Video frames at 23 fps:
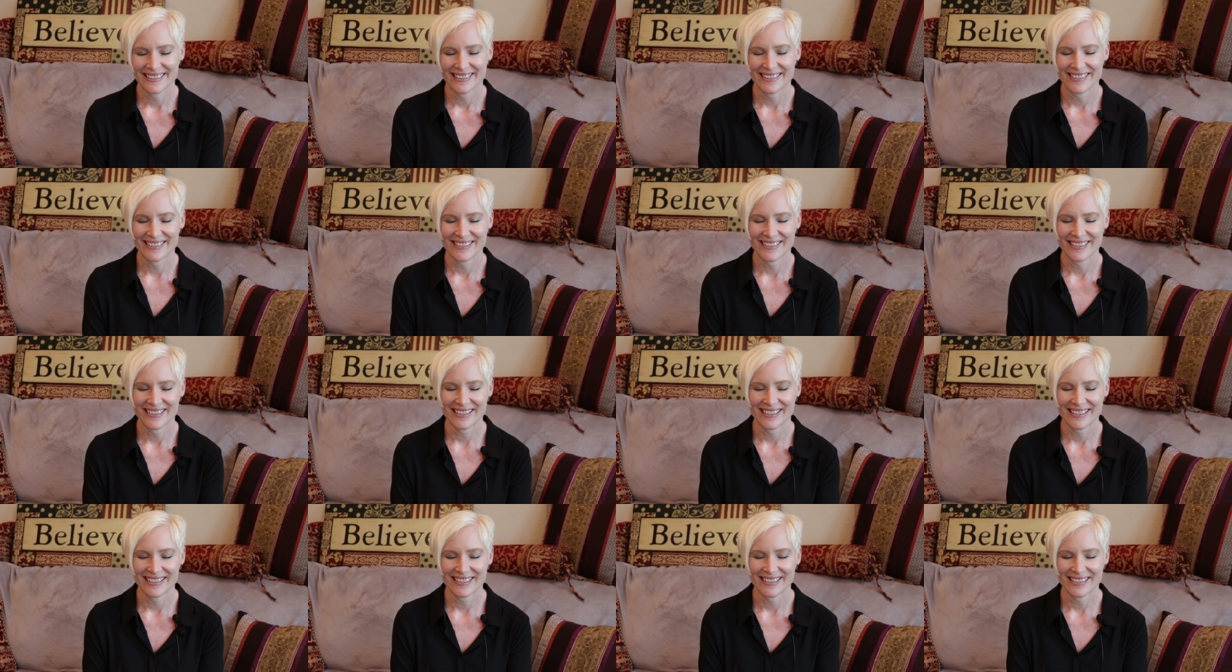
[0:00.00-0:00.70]
All
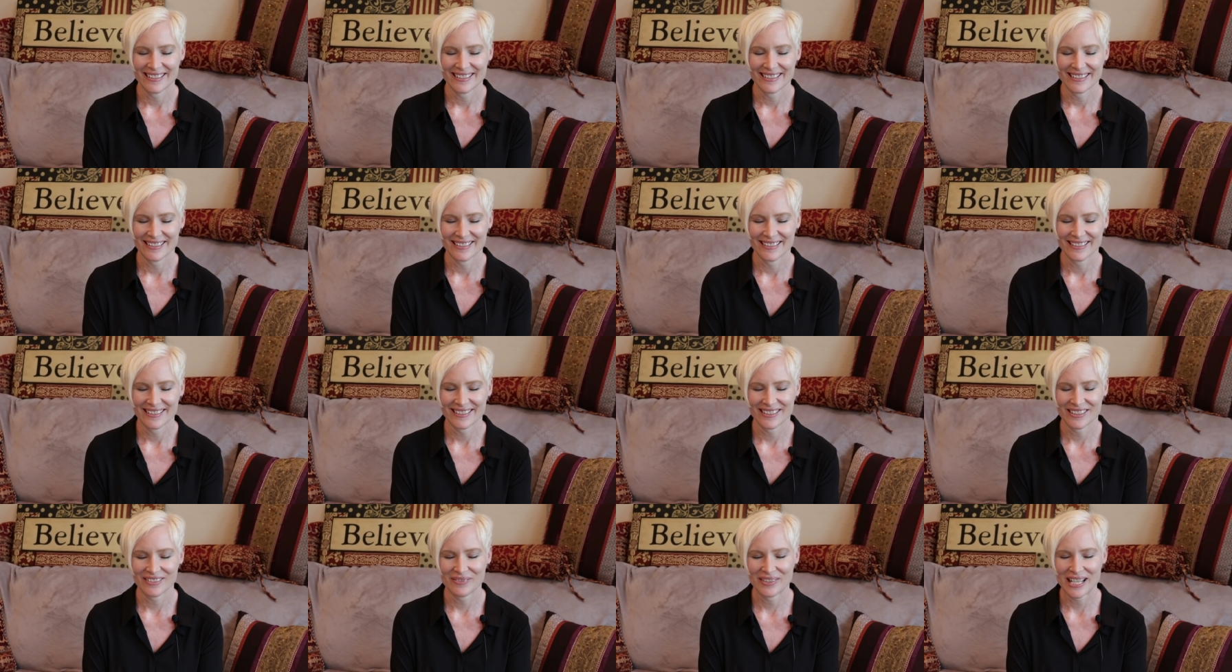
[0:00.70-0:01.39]
right,
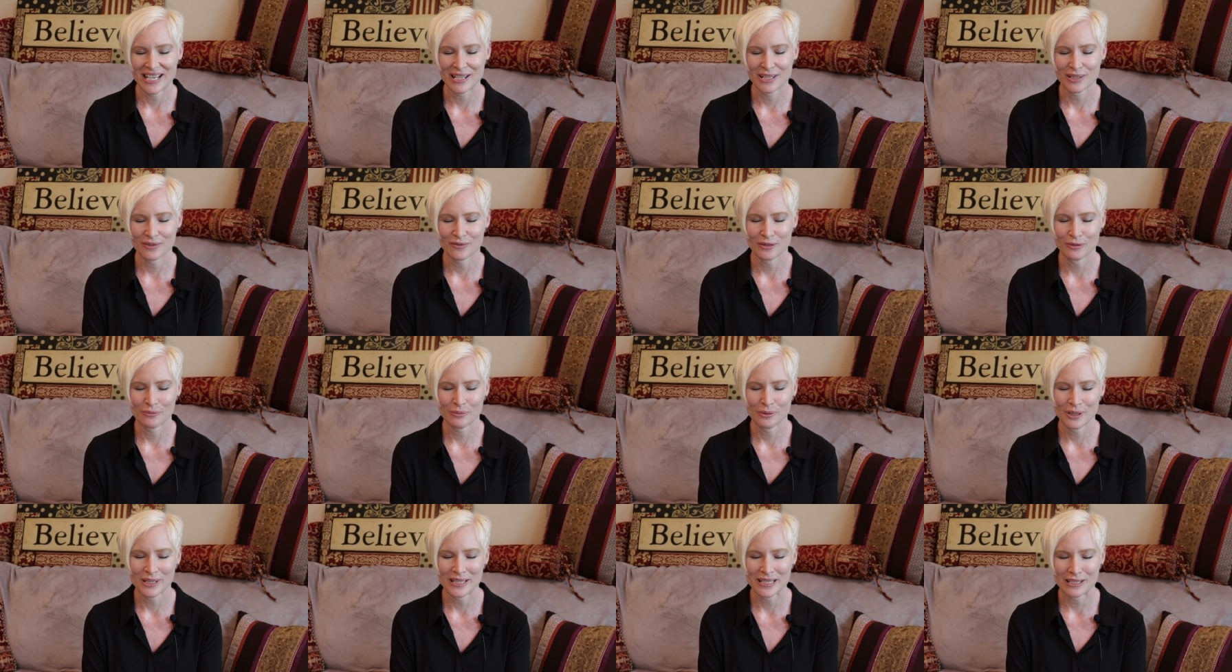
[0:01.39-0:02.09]
so I'm gonna ask for
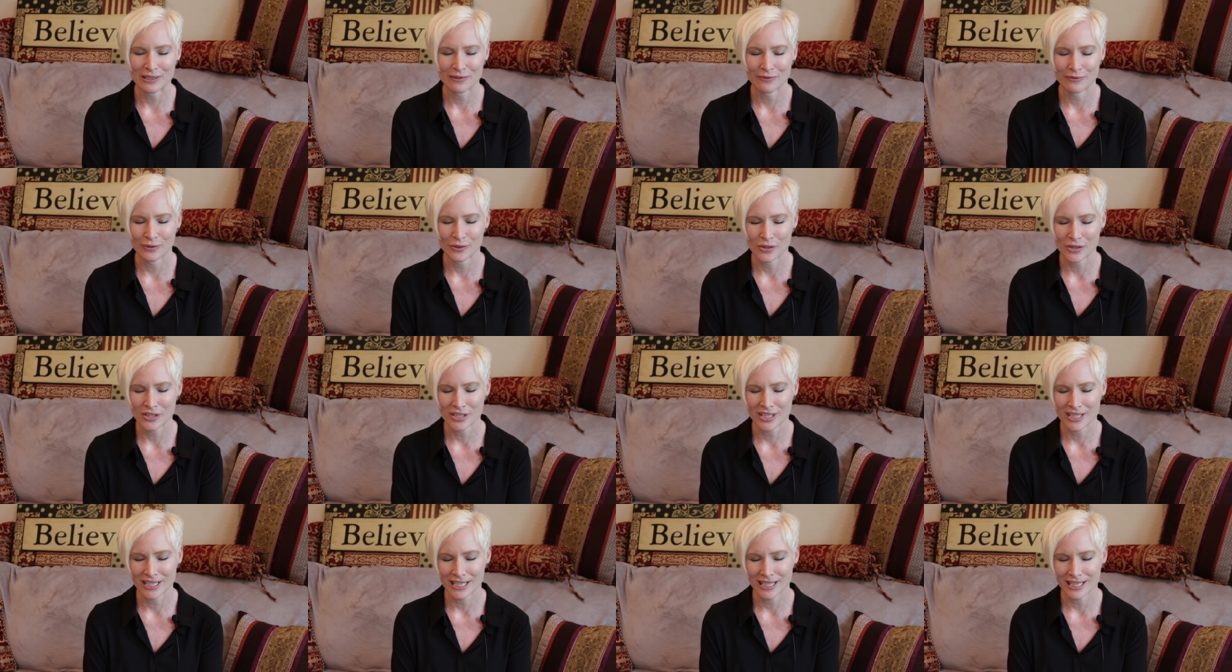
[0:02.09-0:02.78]
Prince
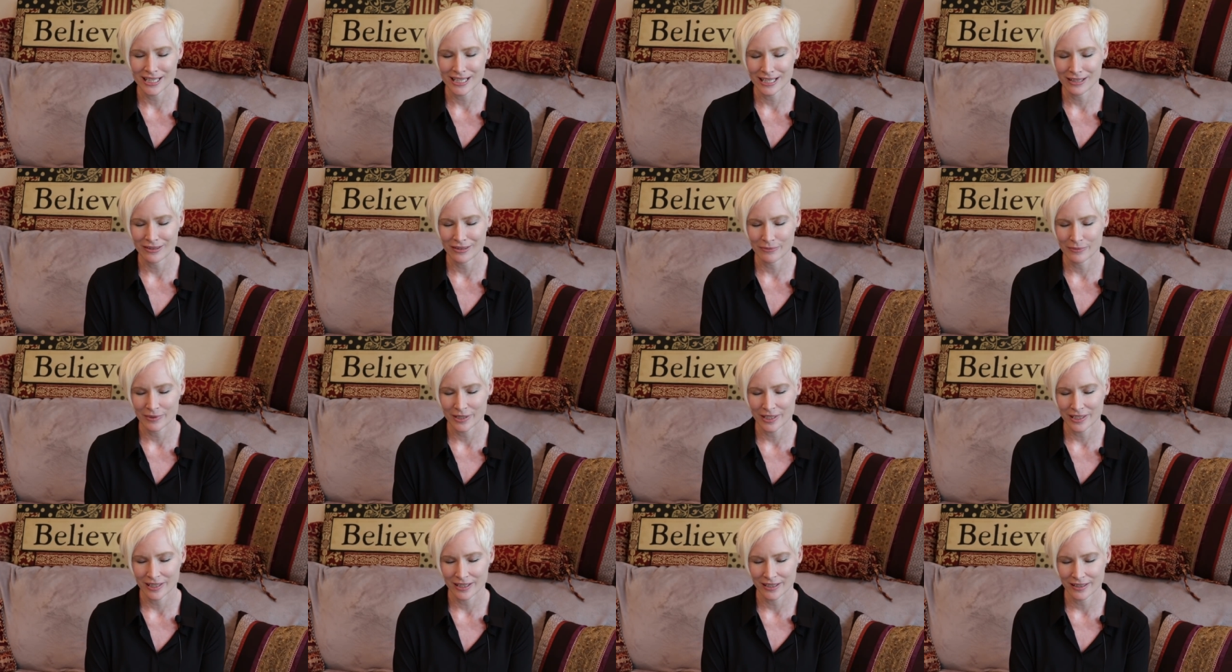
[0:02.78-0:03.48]
first. That's how
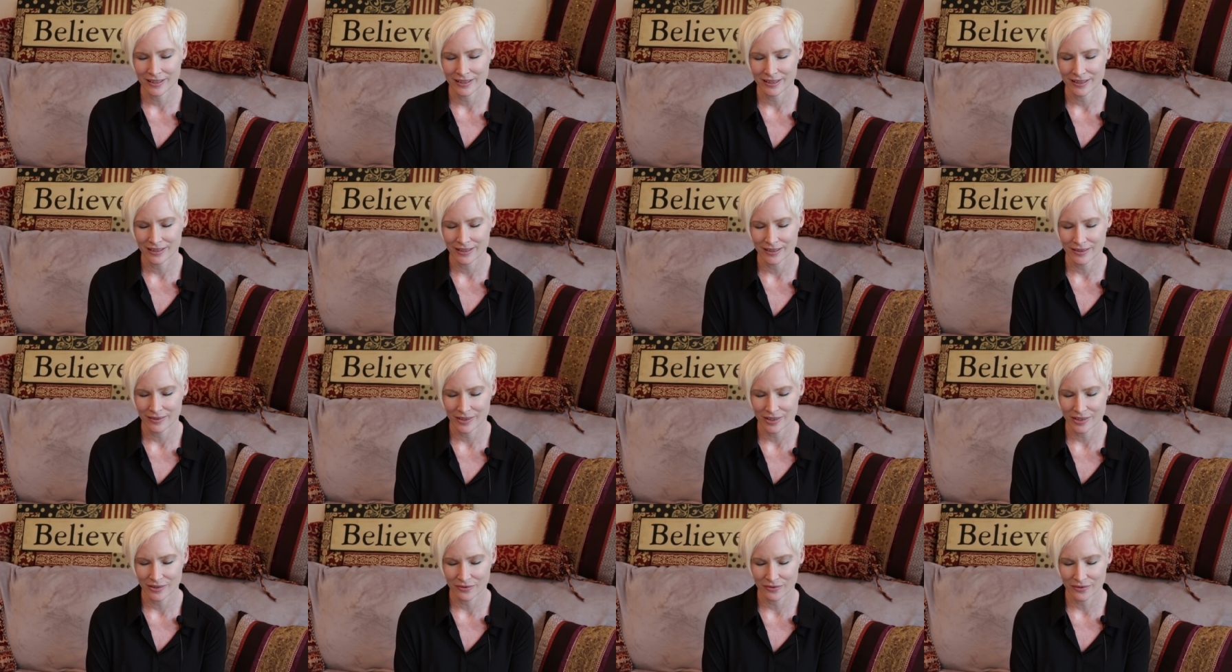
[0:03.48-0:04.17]
I'm gonna,
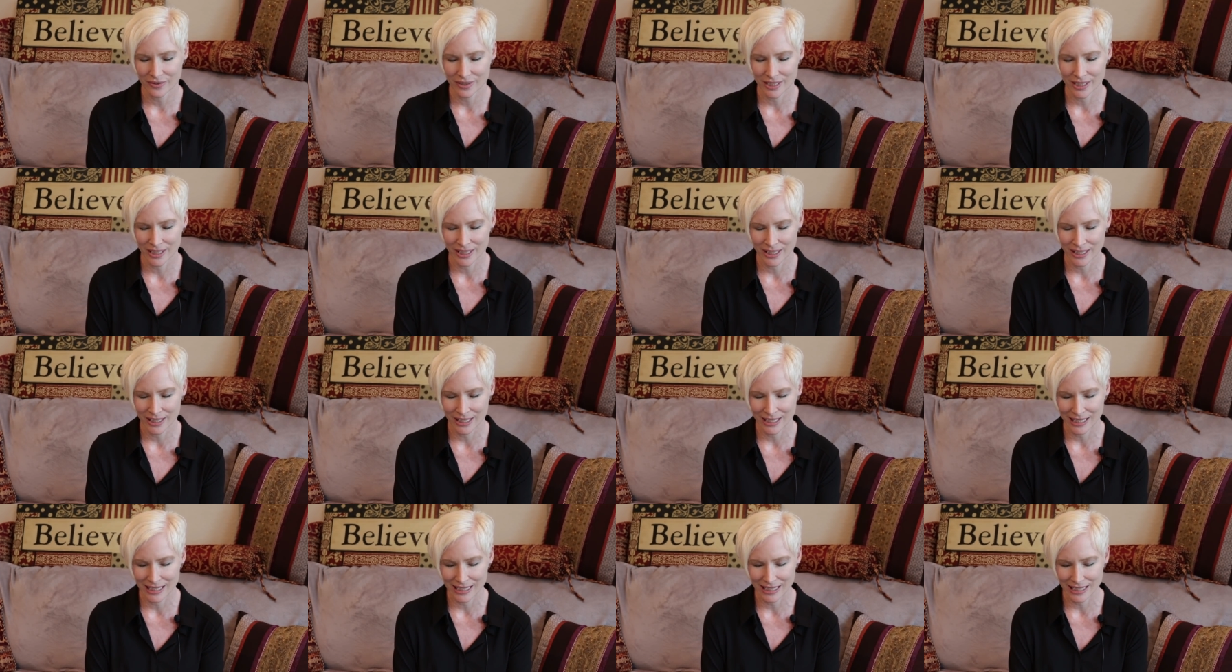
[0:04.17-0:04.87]
oh, it's
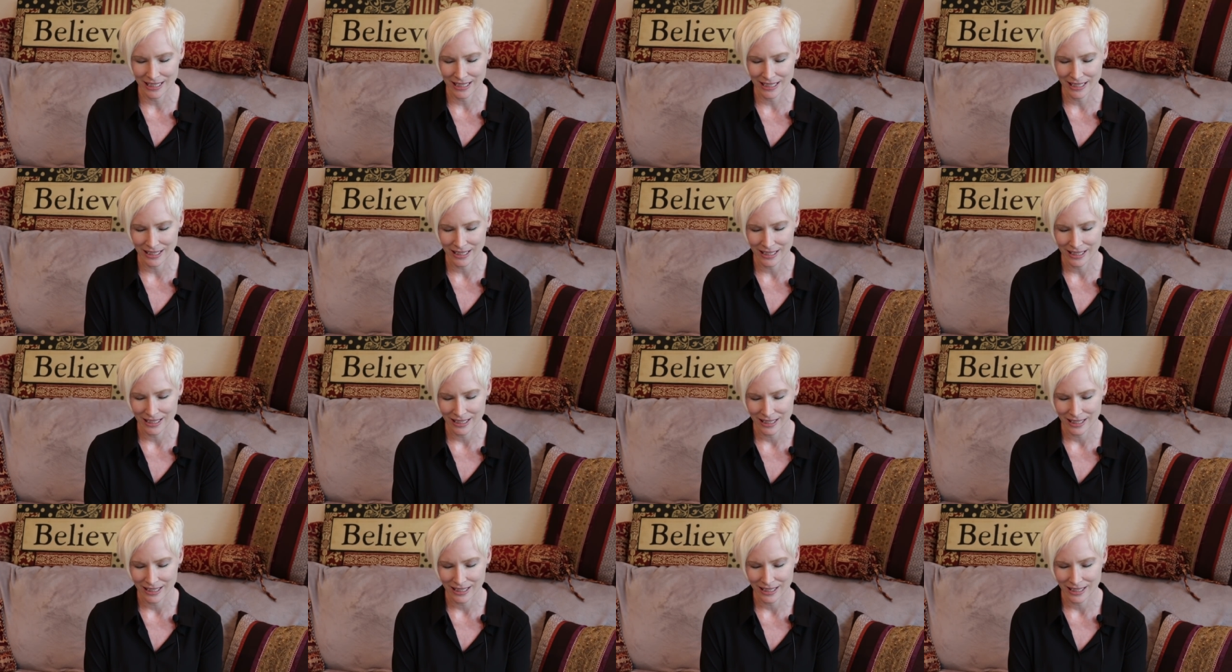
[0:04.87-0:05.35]
really easy.